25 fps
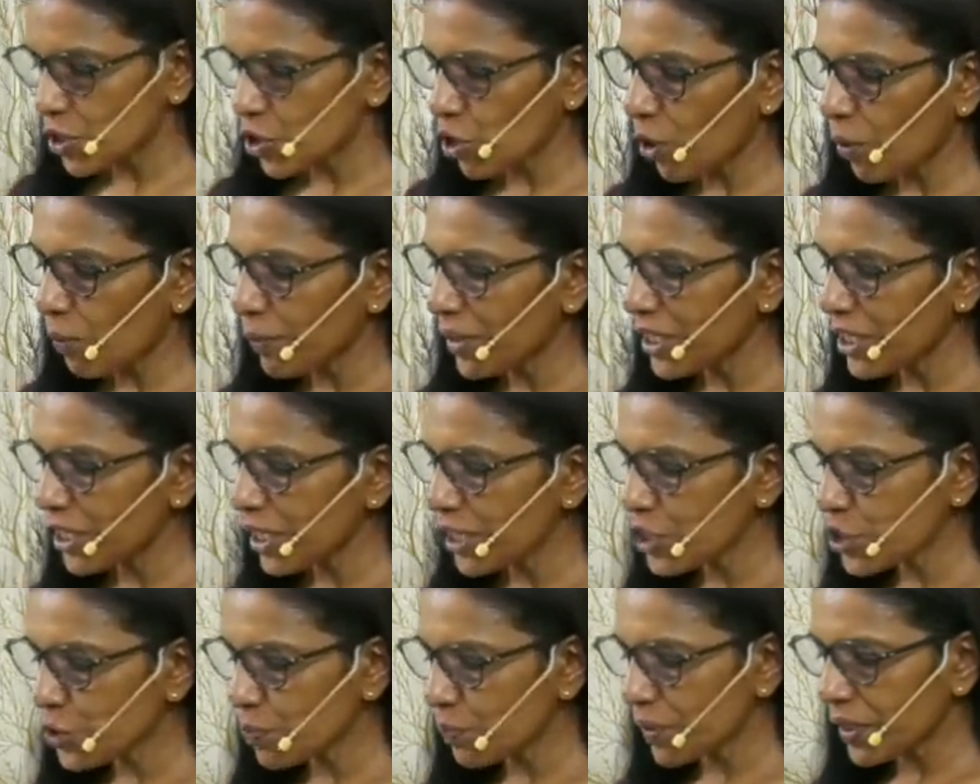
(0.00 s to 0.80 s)

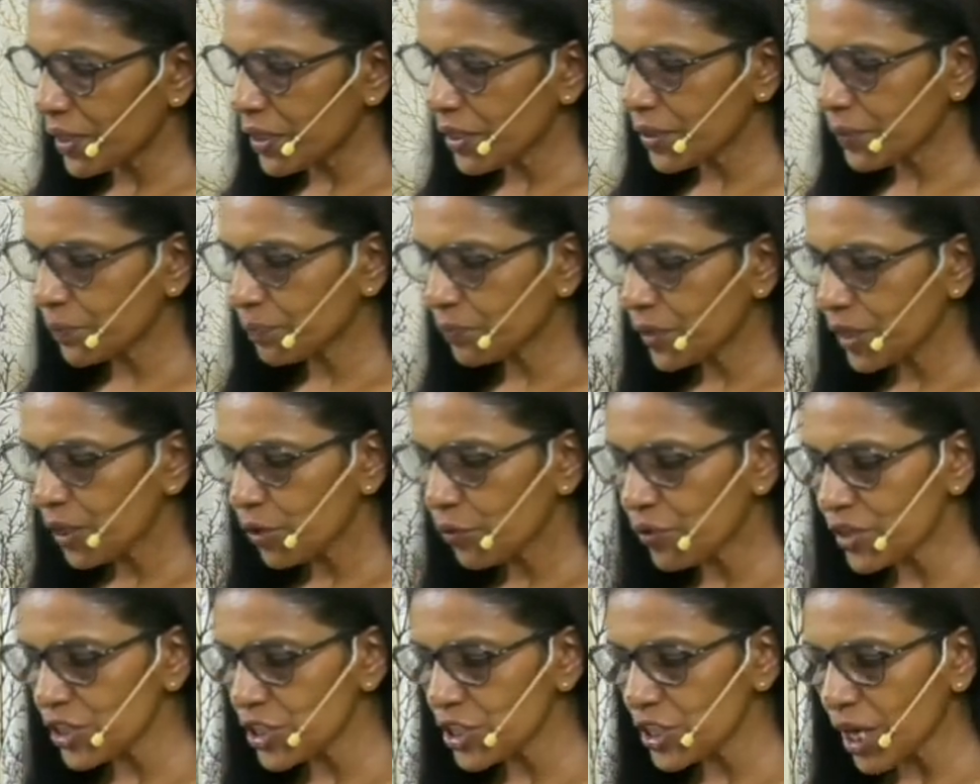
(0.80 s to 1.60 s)
tormenting spirit,
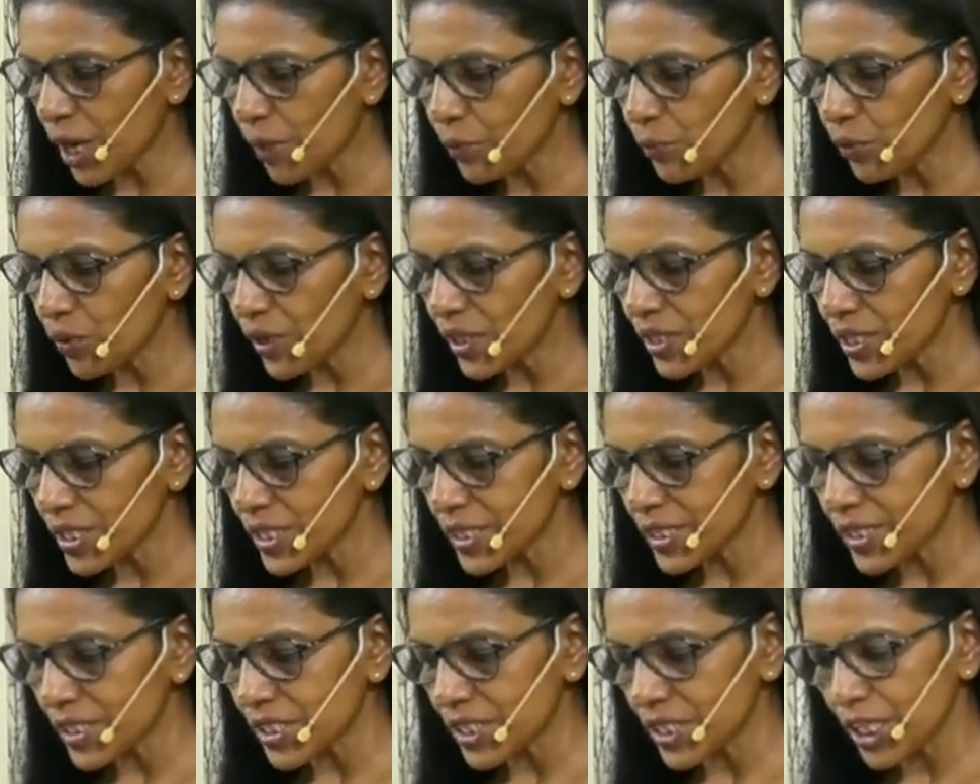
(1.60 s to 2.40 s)
1 Samuel
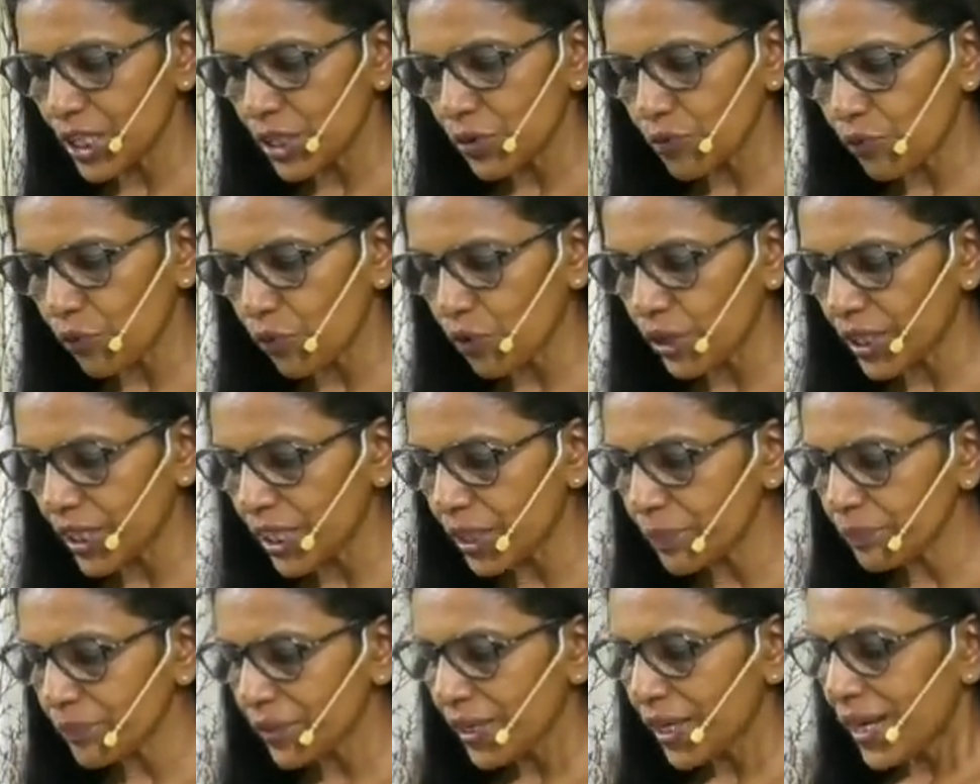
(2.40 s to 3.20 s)

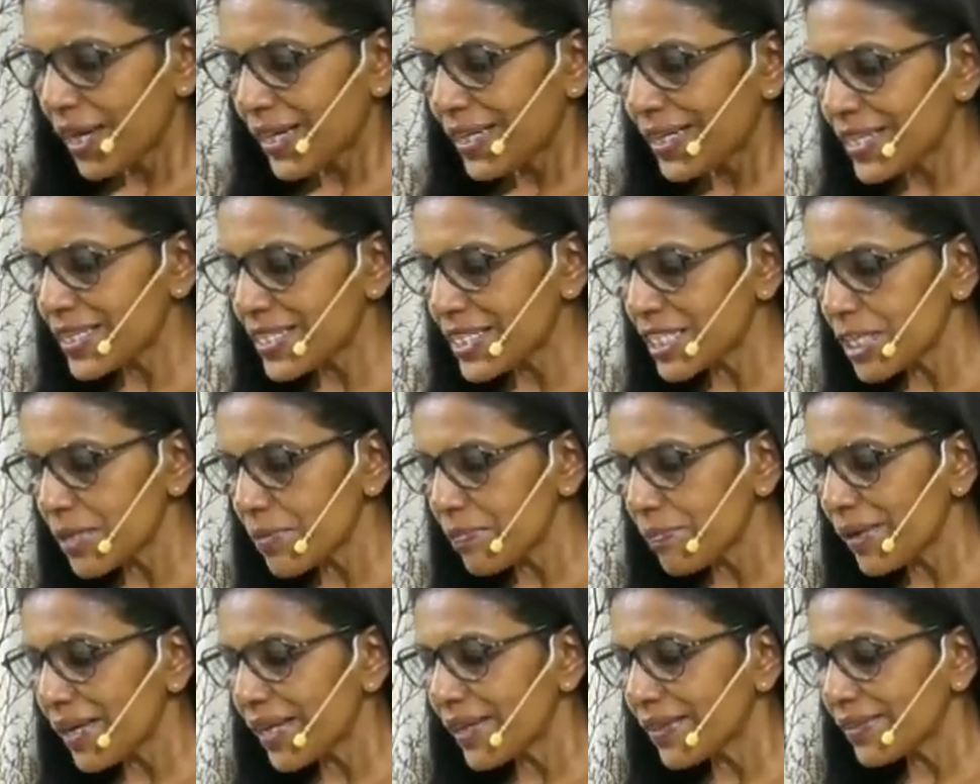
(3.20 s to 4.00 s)
16:14,
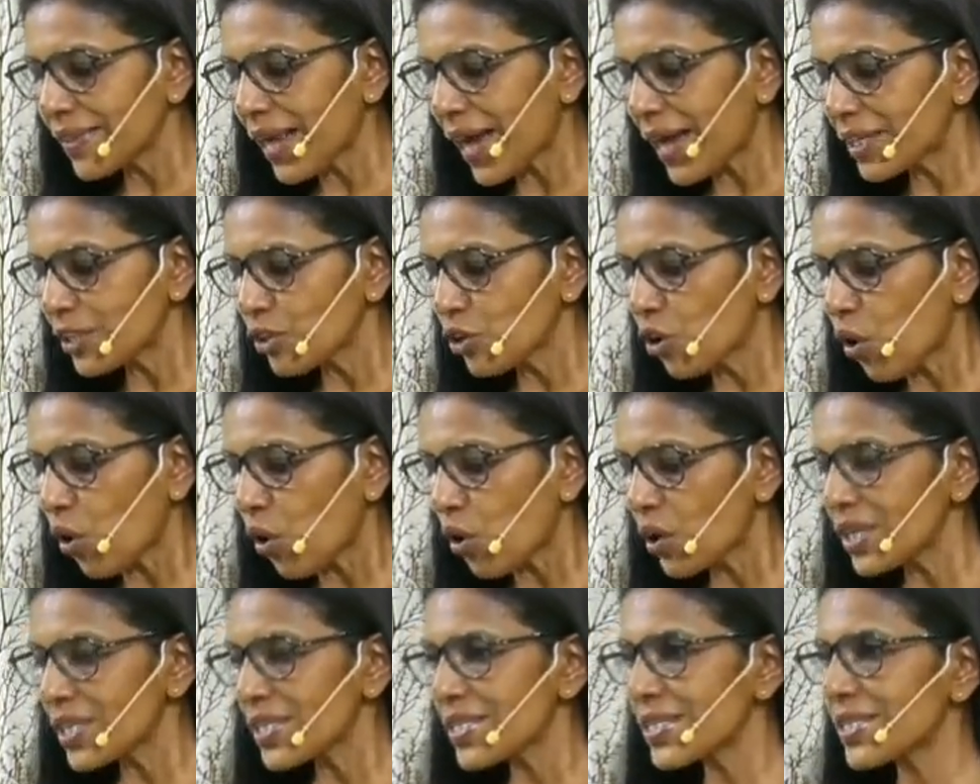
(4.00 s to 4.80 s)
doesn't mean that
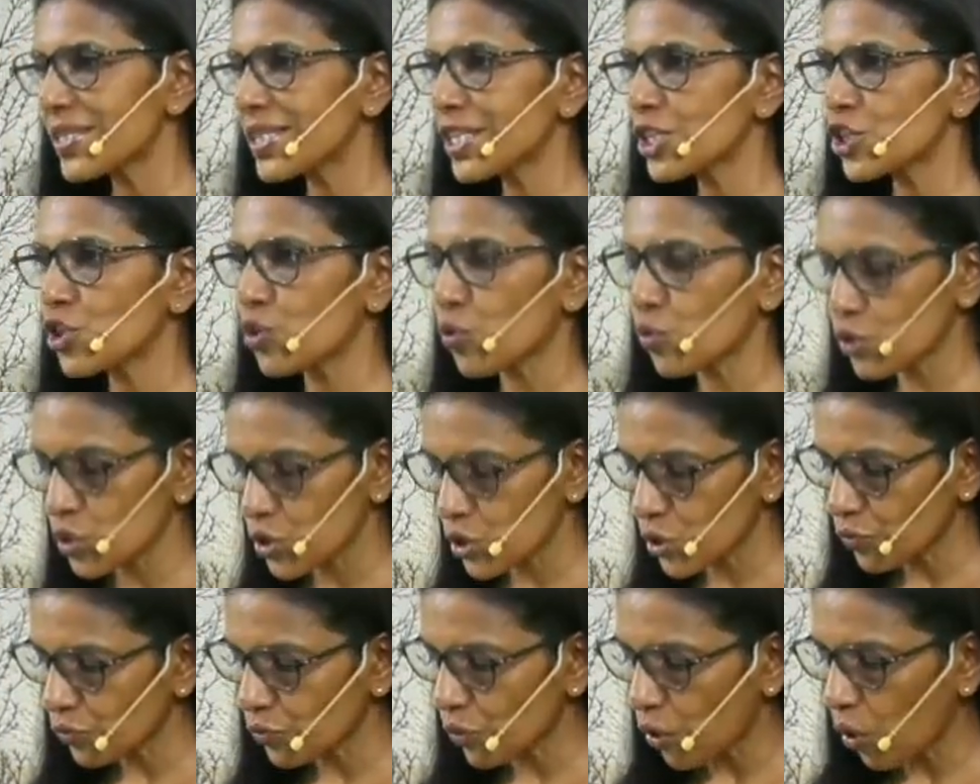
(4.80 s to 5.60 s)
God is the
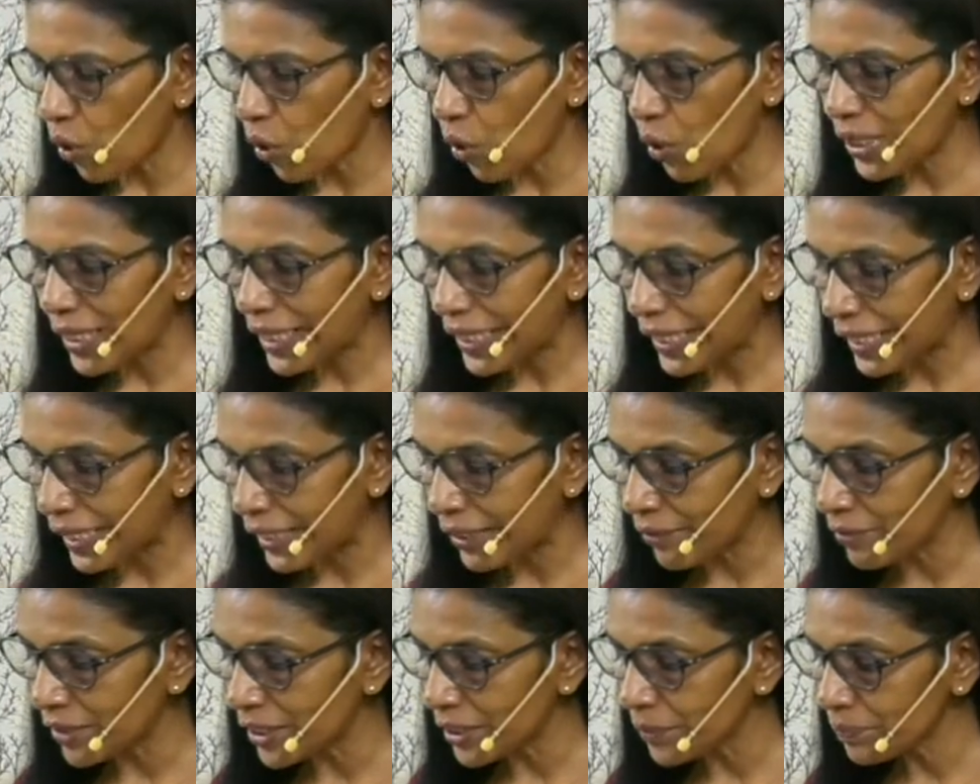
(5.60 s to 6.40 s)
source of all
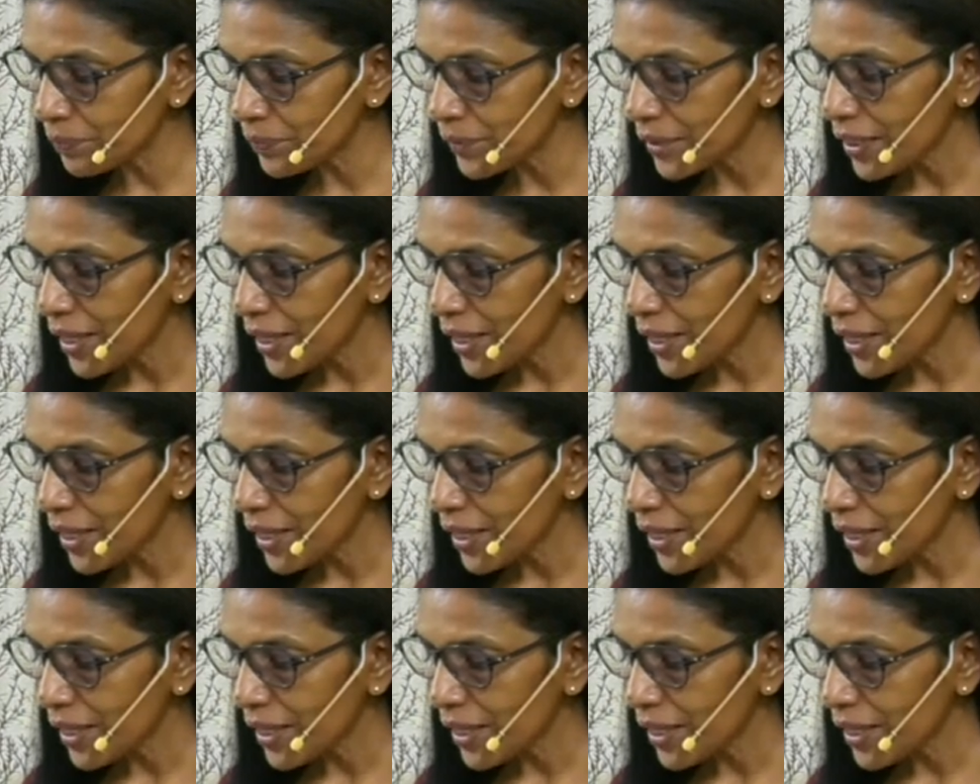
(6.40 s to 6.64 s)
evil,